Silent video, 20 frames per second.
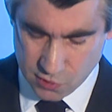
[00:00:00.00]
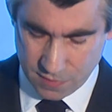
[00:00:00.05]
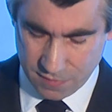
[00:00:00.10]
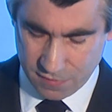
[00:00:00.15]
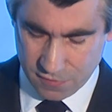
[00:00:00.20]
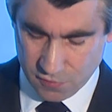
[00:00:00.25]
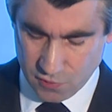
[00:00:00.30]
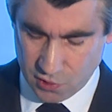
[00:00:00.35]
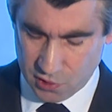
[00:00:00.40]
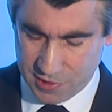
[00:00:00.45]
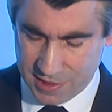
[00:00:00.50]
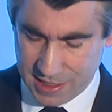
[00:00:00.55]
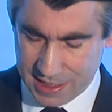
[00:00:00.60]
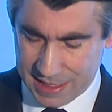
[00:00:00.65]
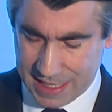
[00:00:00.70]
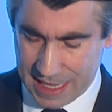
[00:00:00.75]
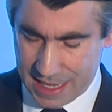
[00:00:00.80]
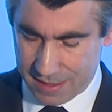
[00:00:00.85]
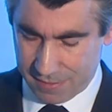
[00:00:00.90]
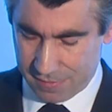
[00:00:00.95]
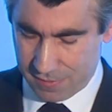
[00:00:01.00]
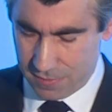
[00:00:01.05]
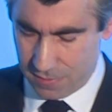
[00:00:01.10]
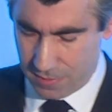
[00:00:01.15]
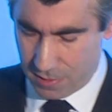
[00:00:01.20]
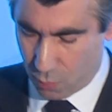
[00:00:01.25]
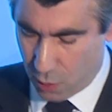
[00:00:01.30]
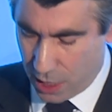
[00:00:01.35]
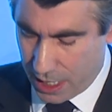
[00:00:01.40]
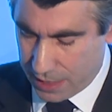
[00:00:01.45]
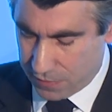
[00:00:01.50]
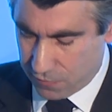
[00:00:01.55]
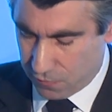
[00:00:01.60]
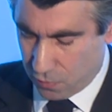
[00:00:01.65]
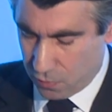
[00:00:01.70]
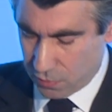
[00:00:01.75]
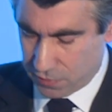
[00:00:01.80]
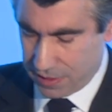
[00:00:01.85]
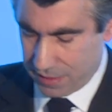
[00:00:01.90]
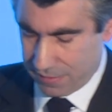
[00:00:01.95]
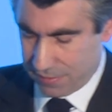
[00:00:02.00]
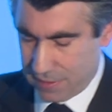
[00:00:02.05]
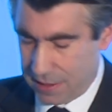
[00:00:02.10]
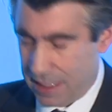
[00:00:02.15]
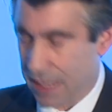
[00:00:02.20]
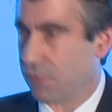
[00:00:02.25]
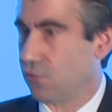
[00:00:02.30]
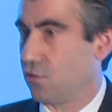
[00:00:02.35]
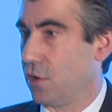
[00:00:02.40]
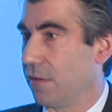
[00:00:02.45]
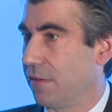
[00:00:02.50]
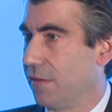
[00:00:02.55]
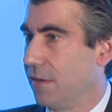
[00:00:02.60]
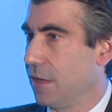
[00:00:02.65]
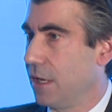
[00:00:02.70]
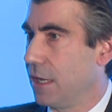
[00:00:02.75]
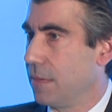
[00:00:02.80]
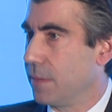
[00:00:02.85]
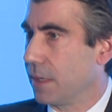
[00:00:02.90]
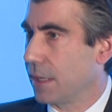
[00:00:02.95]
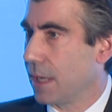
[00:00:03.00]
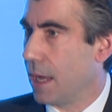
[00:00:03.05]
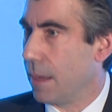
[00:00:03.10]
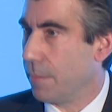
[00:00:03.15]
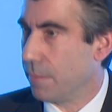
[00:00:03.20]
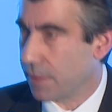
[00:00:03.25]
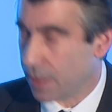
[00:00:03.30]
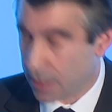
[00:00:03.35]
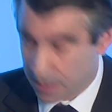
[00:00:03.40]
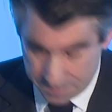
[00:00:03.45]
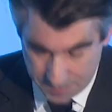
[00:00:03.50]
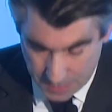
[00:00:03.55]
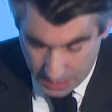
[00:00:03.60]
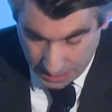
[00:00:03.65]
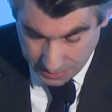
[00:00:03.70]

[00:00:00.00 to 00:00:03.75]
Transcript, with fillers: and scrutiny he gets to a wider audience, the less trusted he becomes. I, I